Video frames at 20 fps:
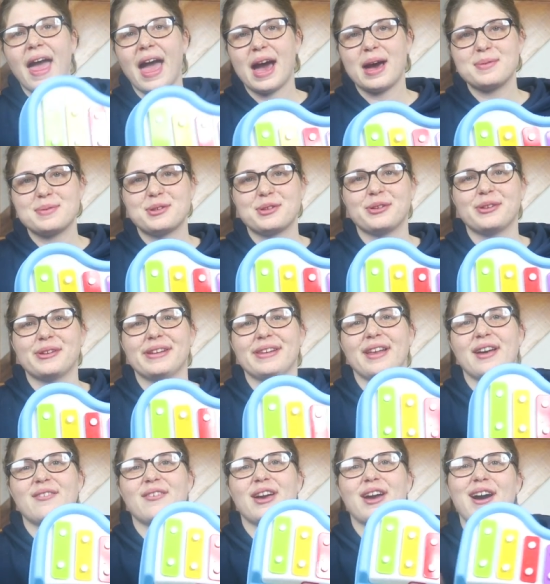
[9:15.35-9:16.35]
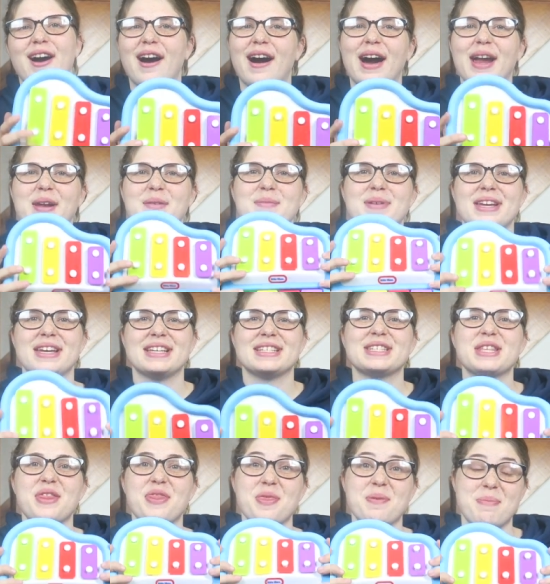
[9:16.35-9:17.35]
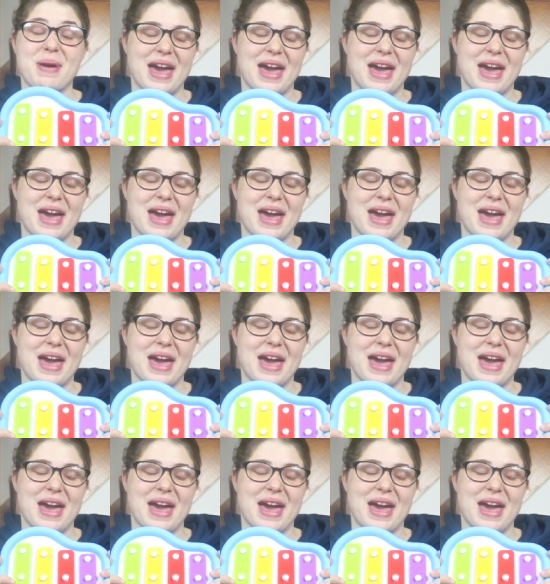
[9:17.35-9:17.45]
Absolutely love it. Autumn is the